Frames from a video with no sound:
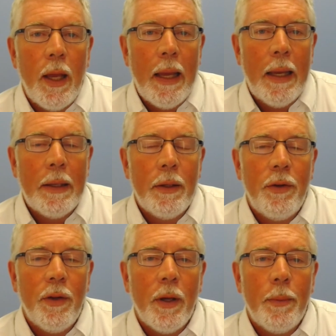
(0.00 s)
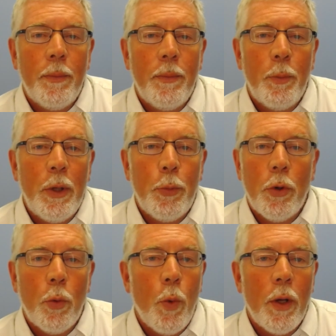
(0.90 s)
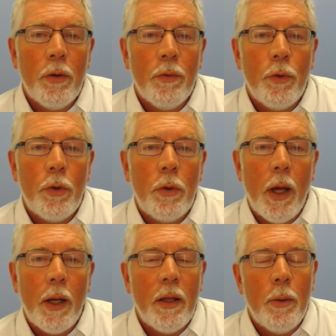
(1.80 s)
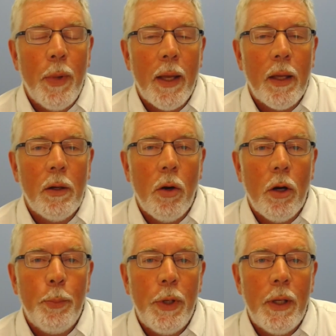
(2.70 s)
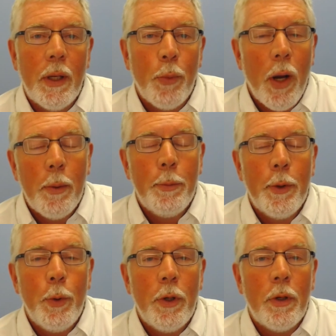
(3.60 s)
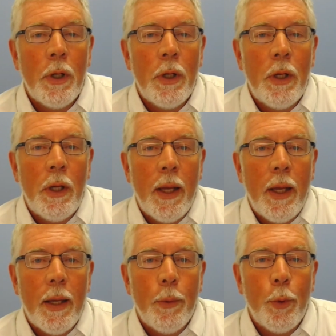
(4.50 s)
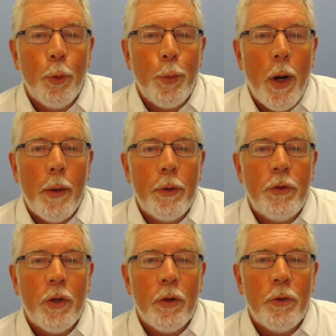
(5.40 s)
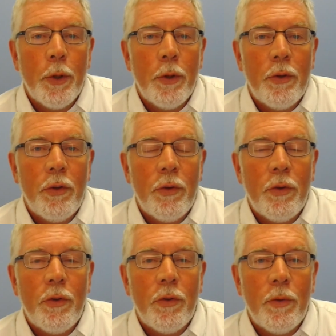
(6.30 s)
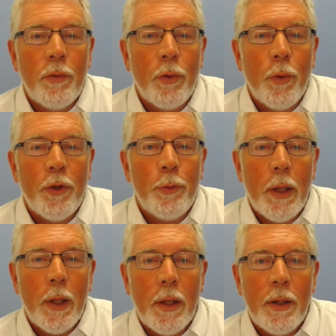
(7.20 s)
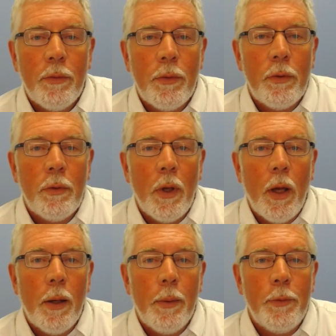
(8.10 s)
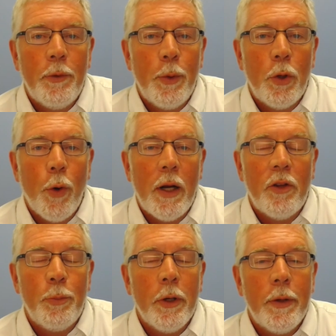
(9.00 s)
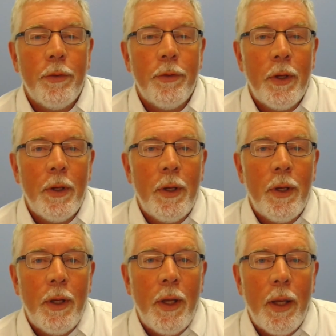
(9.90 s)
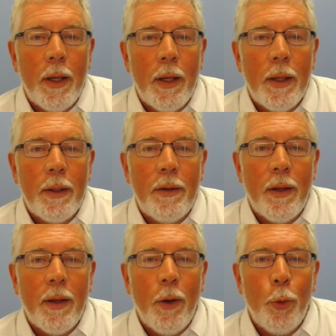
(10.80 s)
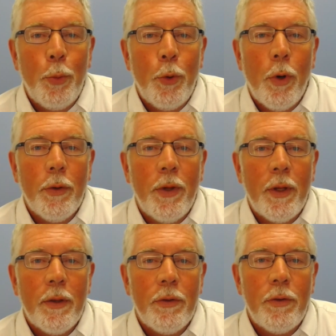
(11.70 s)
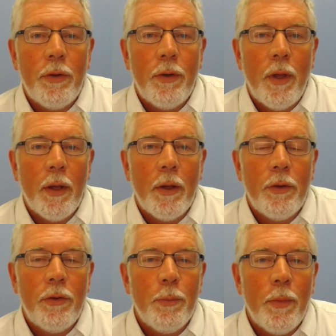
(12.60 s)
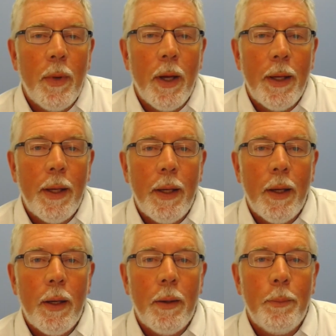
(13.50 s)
and people are wonderful. I'd come back in a heartbeat, and probably will, and we will probably share experiences for the rest of my life. It's been a great experience, and I hope you all take this as my